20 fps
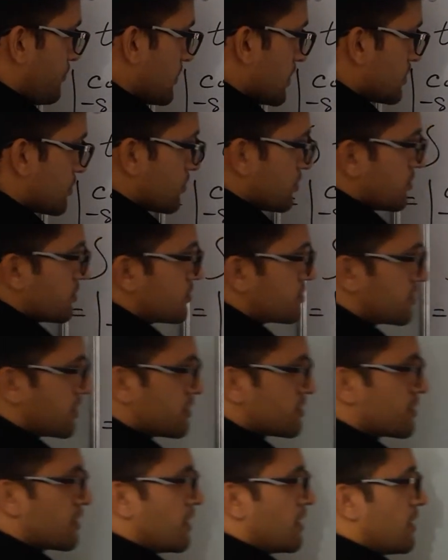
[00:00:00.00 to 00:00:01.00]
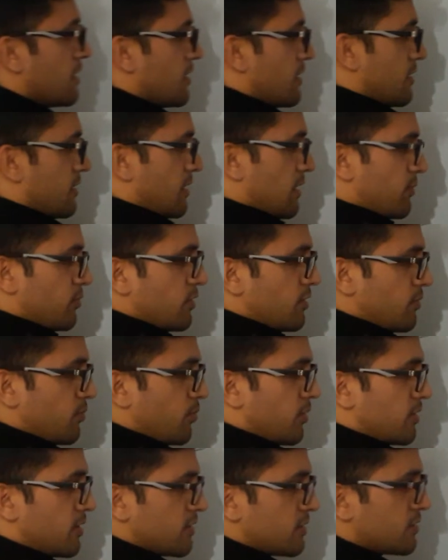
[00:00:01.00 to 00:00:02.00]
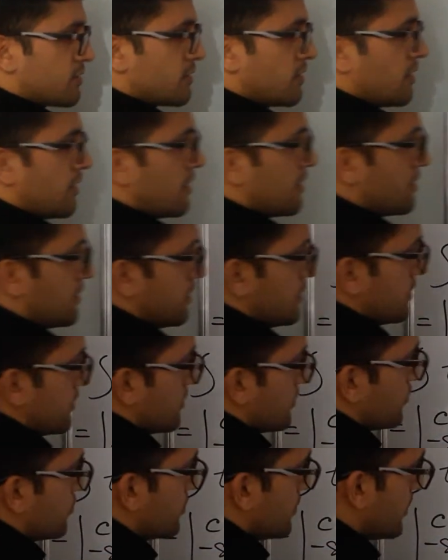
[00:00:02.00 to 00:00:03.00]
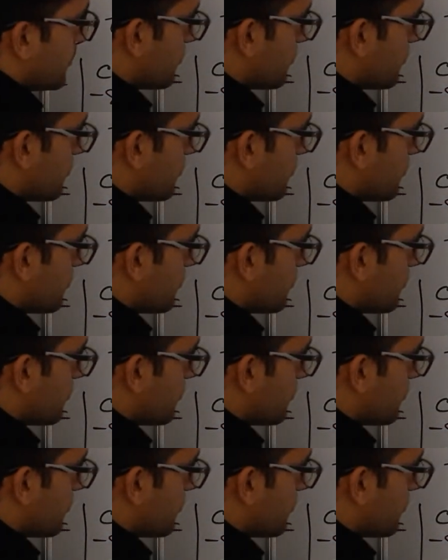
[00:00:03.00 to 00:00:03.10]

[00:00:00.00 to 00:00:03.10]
So it's just labeling part, then may